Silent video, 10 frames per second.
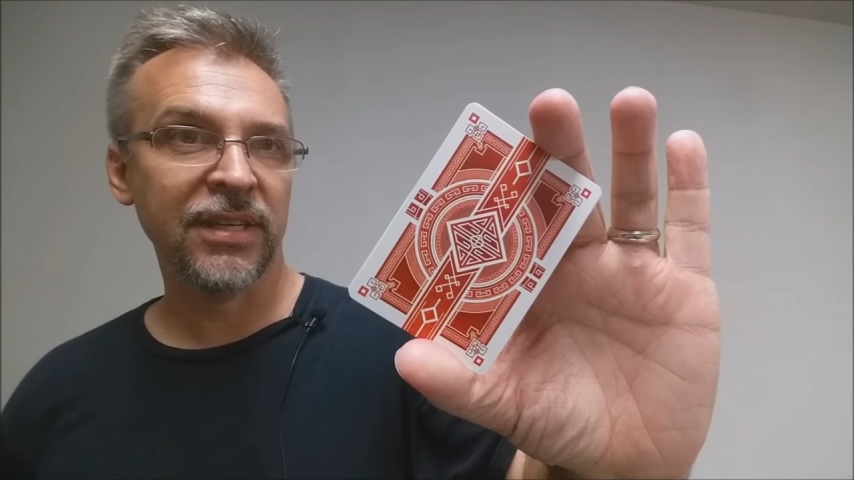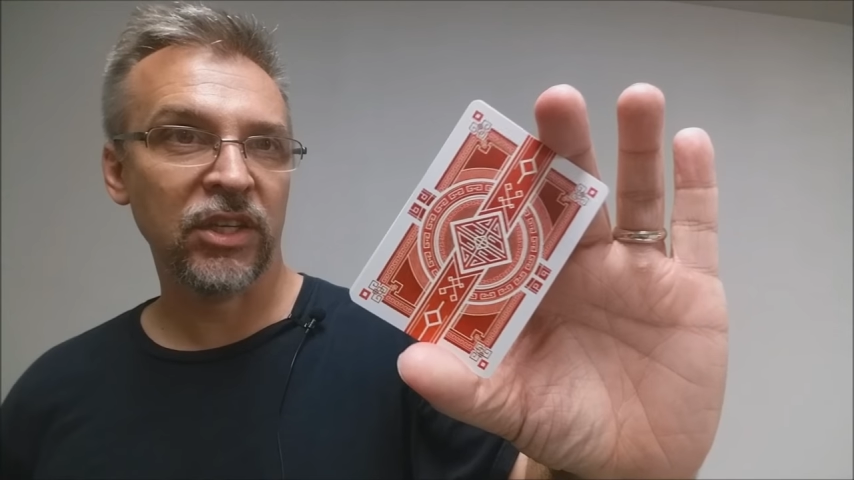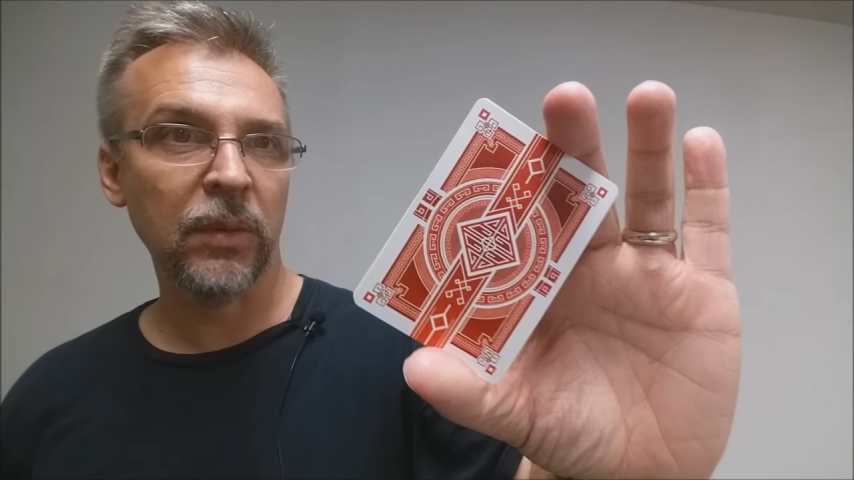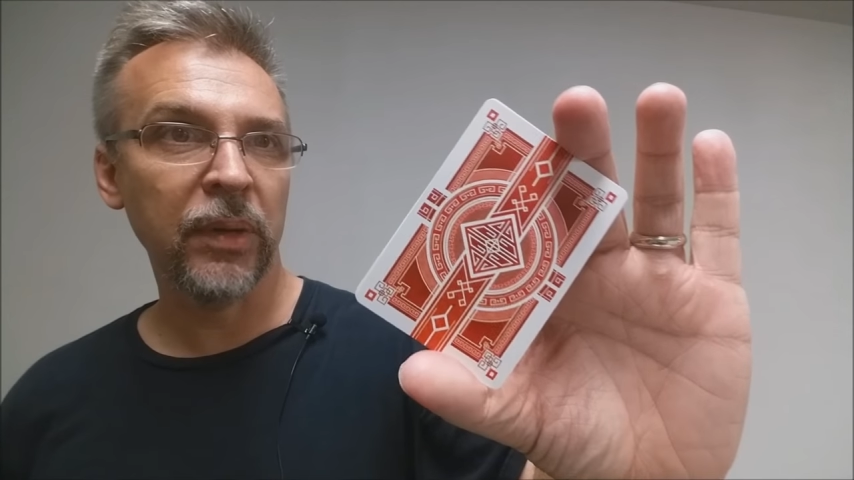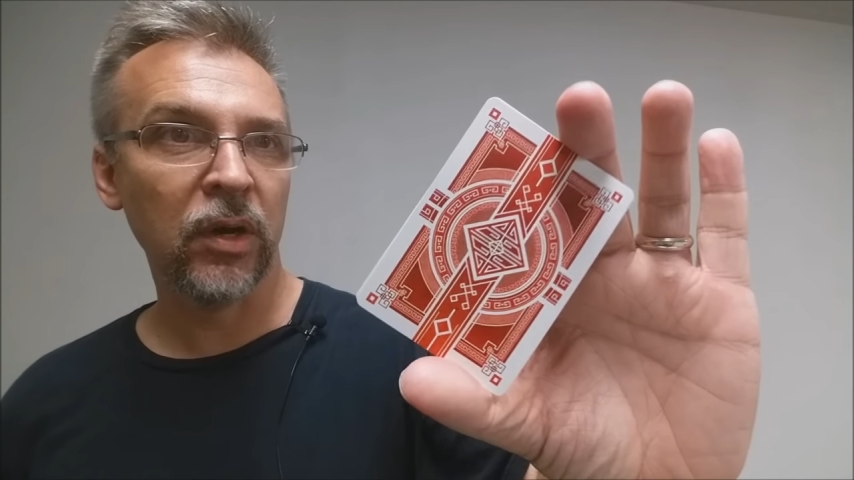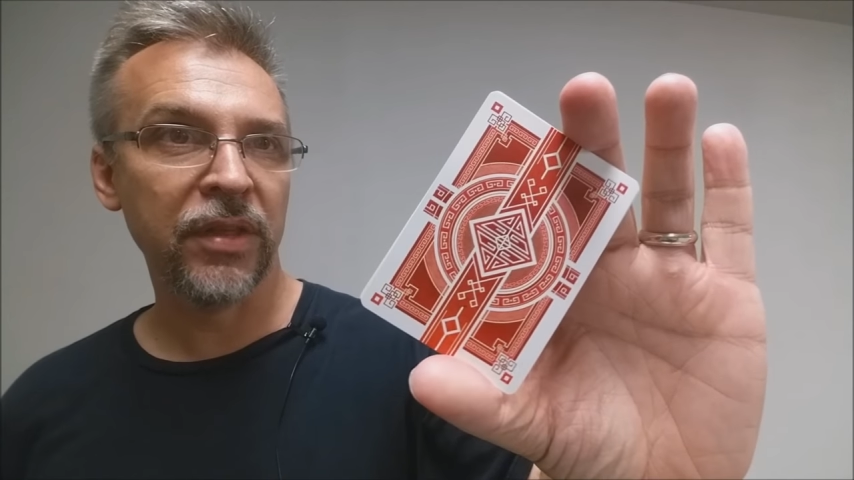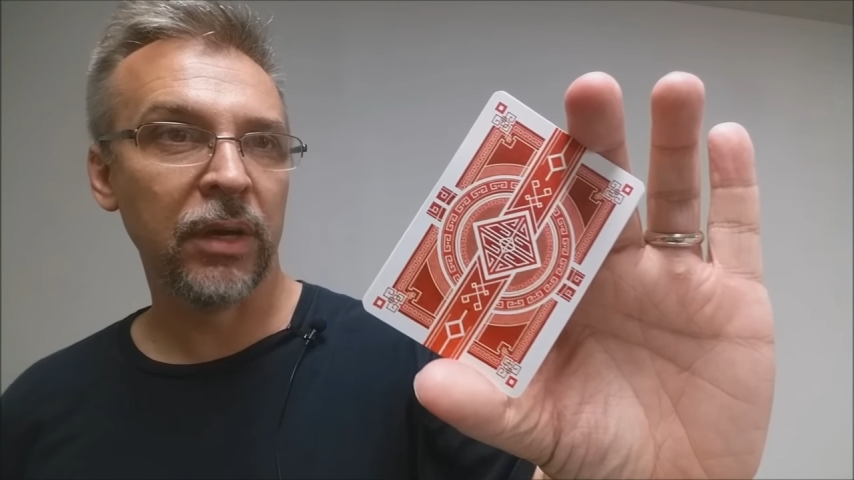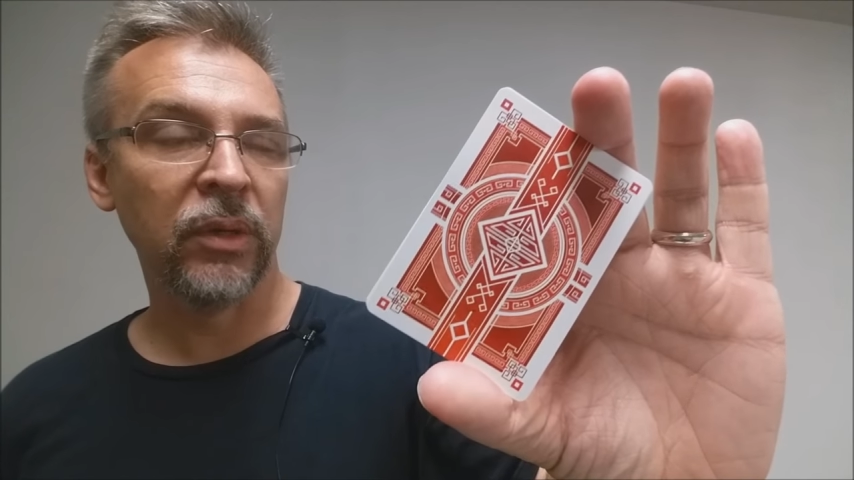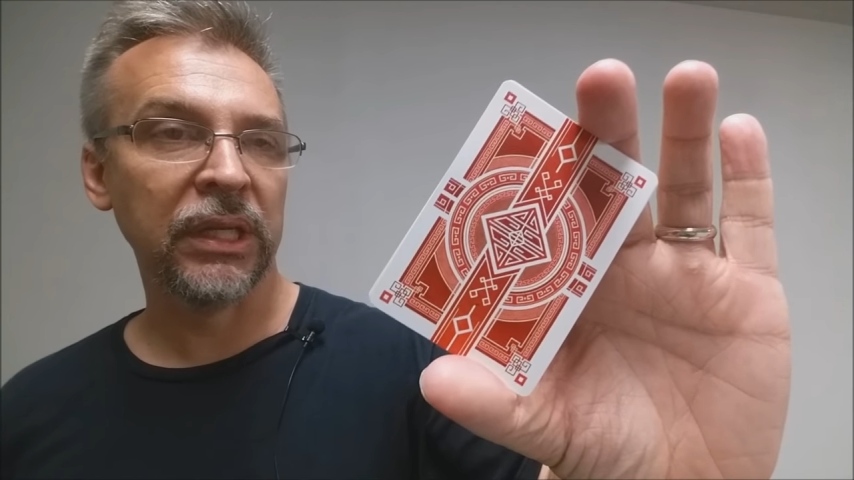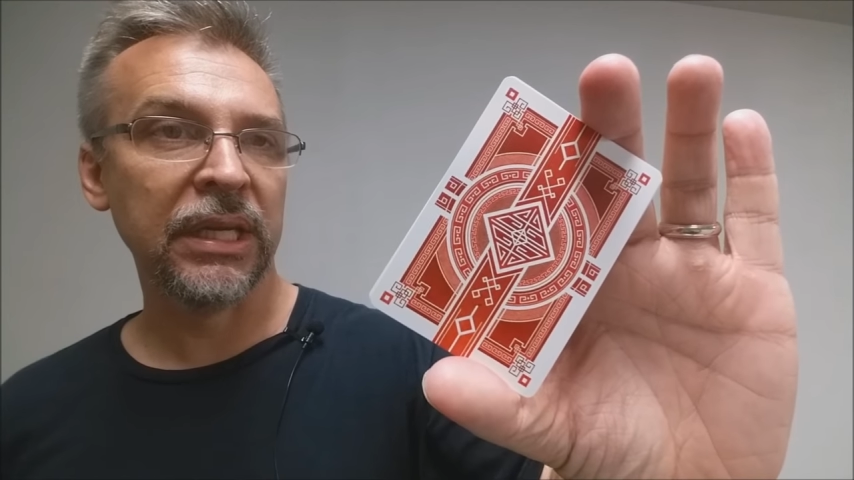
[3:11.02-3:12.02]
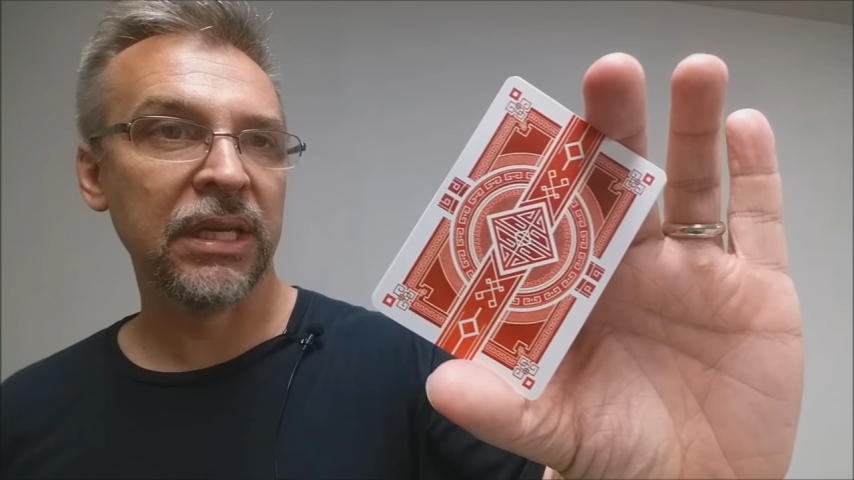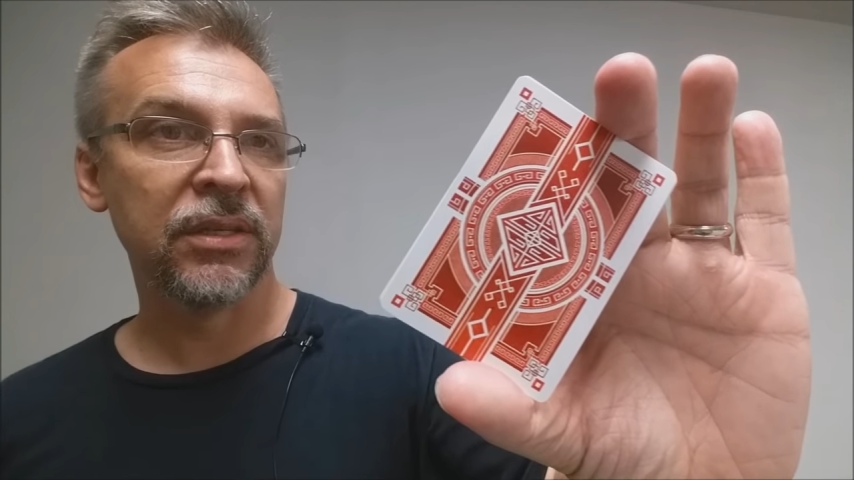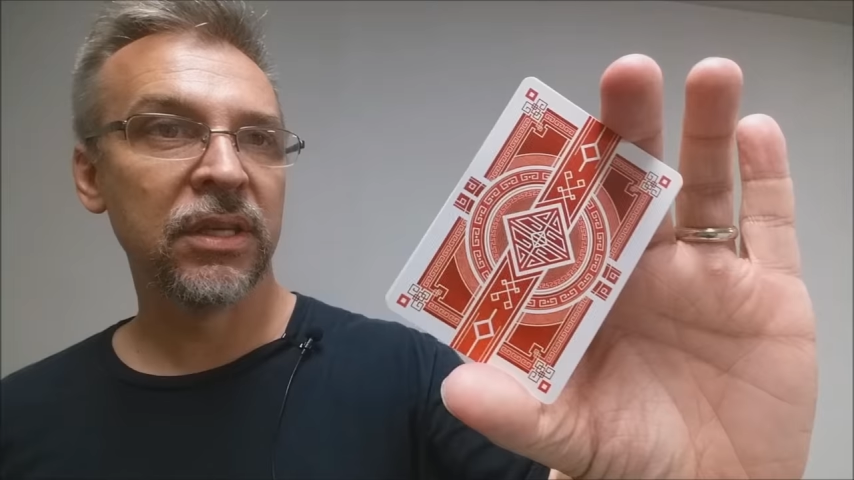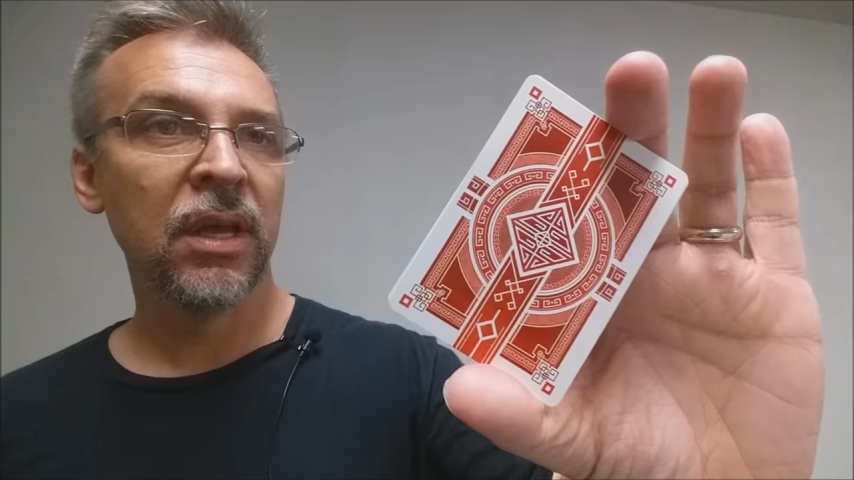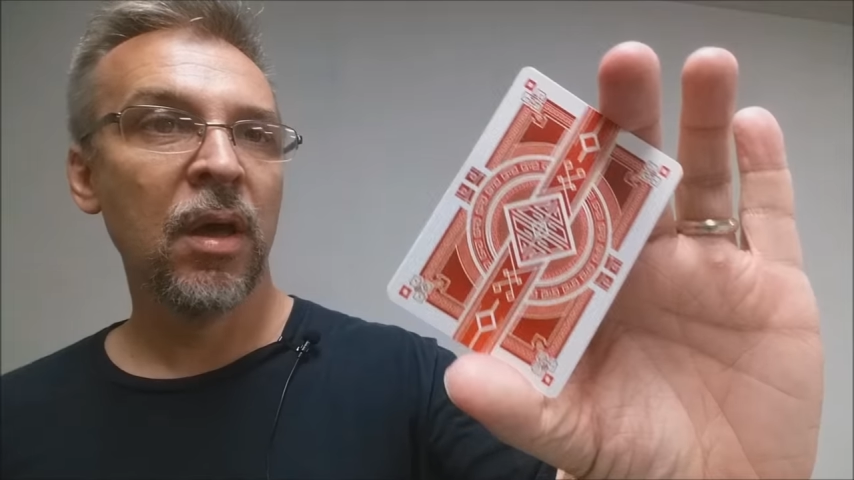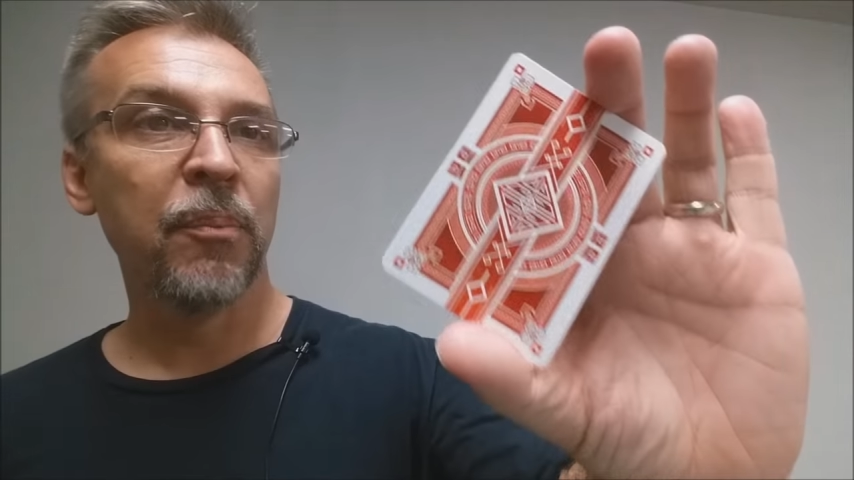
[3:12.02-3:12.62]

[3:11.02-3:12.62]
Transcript: is actually bigger than it really is.